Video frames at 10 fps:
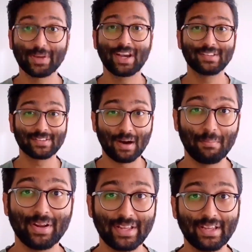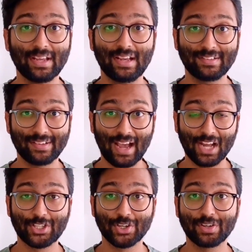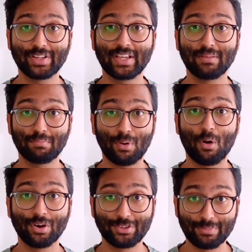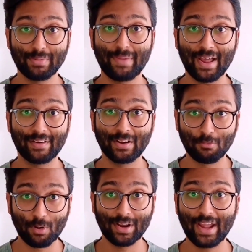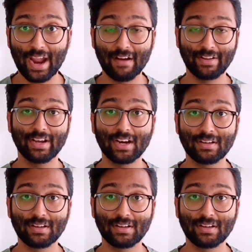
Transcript: because somebody is naturally born to be better in one area